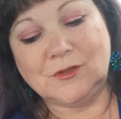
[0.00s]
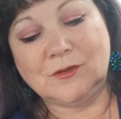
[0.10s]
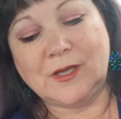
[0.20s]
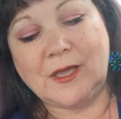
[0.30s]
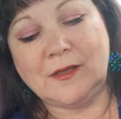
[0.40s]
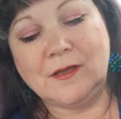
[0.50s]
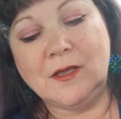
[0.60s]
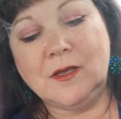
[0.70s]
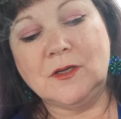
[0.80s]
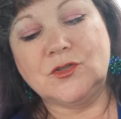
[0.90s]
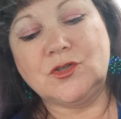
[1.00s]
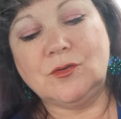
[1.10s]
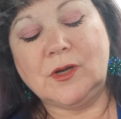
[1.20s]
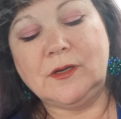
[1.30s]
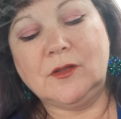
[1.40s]
Okay?
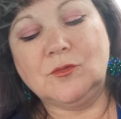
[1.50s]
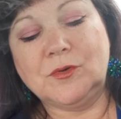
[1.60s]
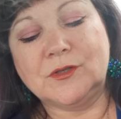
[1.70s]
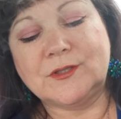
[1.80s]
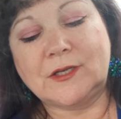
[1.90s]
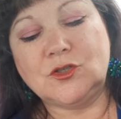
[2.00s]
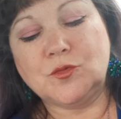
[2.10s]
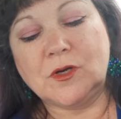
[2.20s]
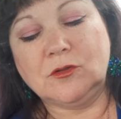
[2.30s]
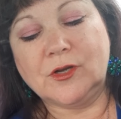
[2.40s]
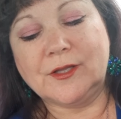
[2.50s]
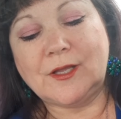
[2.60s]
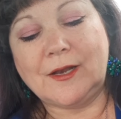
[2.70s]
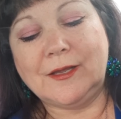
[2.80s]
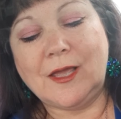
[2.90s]
So, in other words, I just want to look at
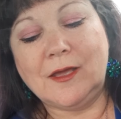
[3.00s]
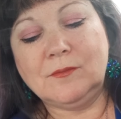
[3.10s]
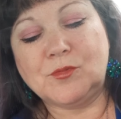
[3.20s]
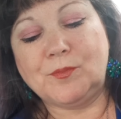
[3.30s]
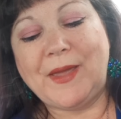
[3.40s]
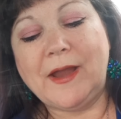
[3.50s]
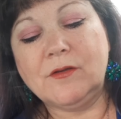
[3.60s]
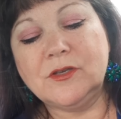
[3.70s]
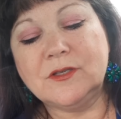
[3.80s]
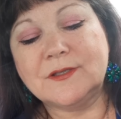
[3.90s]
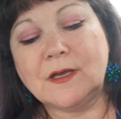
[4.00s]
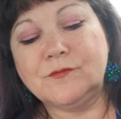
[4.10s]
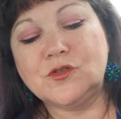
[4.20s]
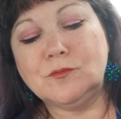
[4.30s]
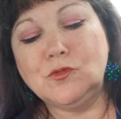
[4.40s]
that again. Prepare
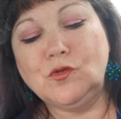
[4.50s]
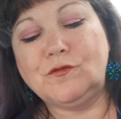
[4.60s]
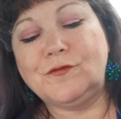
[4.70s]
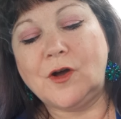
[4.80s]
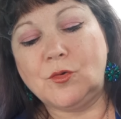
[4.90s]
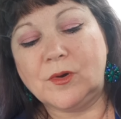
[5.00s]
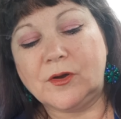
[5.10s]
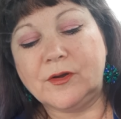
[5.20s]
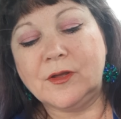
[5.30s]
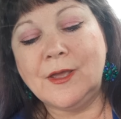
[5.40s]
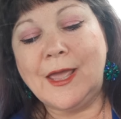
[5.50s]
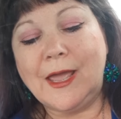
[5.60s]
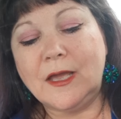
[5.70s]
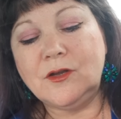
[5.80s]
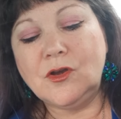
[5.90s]
yourself to move forward
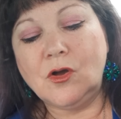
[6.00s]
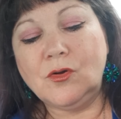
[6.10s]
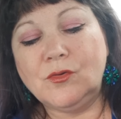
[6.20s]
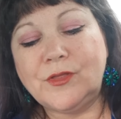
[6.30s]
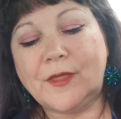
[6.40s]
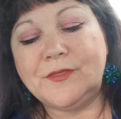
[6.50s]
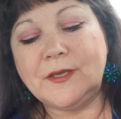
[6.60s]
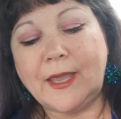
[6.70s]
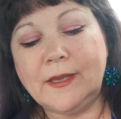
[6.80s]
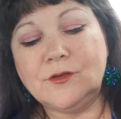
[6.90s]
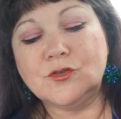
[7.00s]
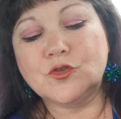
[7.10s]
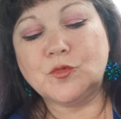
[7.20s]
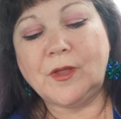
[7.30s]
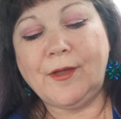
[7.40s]
and know that the
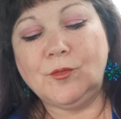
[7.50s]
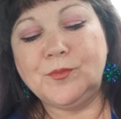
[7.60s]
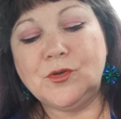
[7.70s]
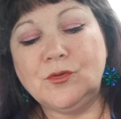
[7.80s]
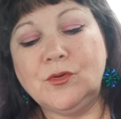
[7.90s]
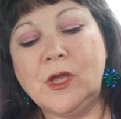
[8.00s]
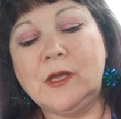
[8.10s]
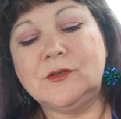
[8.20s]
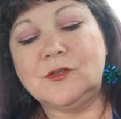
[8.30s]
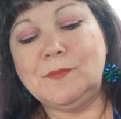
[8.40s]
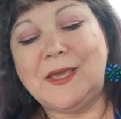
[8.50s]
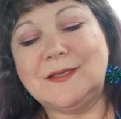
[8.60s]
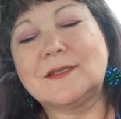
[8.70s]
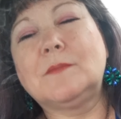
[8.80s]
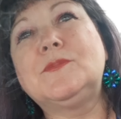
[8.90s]
angels will help you to make
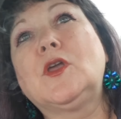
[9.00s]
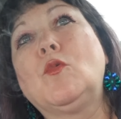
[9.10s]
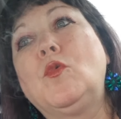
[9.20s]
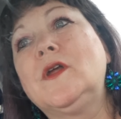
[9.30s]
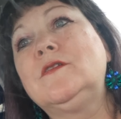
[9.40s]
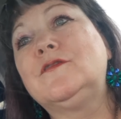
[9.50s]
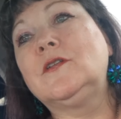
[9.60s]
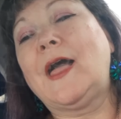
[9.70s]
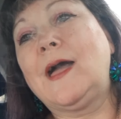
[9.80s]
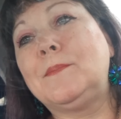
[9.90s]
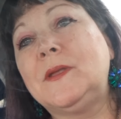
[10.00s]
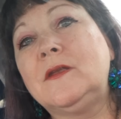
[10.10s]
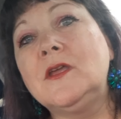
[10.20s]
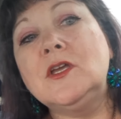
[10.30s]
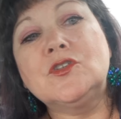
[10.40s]
something wonderful happen.
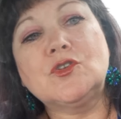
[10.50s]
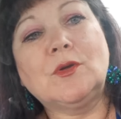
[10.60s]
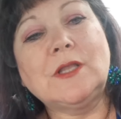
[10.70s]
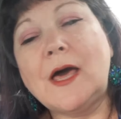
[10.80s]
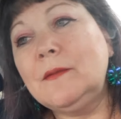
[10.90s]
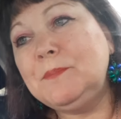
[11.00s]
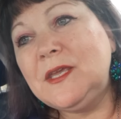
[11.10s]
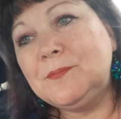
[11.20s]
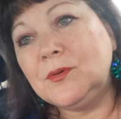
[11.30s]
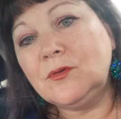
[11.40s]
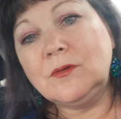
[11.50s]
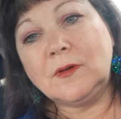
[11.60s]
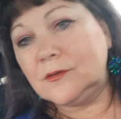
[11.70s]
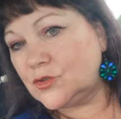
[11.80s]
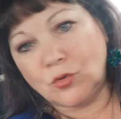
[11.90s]
So a lot of people
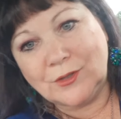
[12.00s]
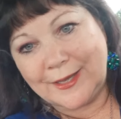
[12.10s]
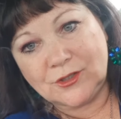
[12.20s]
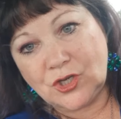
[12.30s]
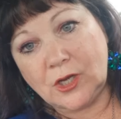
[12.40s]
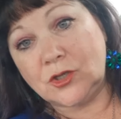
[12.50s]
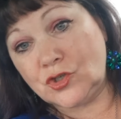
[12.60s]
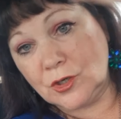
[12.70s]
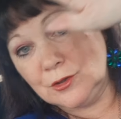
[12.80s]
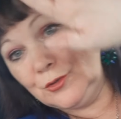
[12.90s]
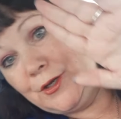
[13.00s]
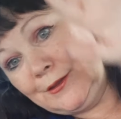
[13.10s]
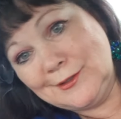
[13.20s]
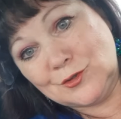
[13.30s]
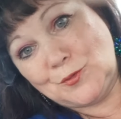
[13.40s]
don't like change,
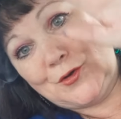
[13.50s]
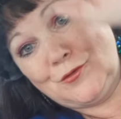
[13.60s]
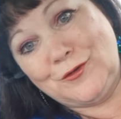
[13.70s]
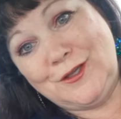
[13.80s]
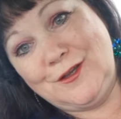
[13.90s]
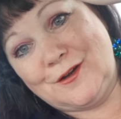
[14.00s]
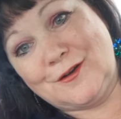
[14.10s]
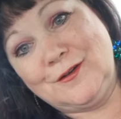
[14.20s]
including this one over here.